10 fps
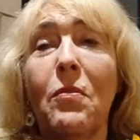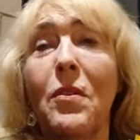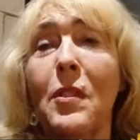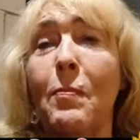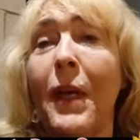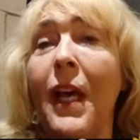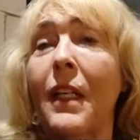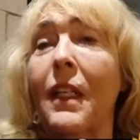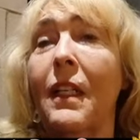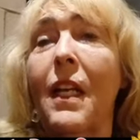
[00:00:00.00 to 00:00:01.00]
respect
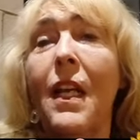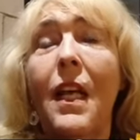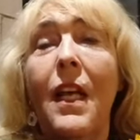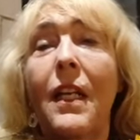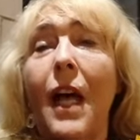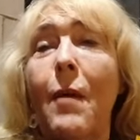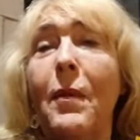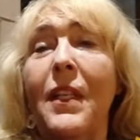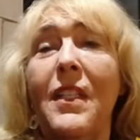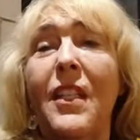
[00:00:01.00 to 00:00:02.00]
and not
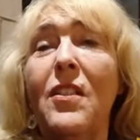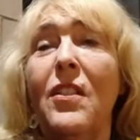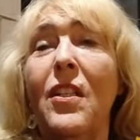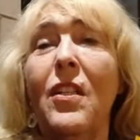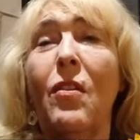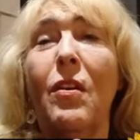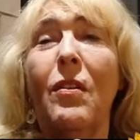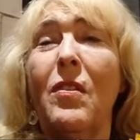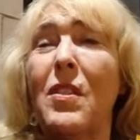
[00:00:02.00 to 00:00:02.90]
be distant or,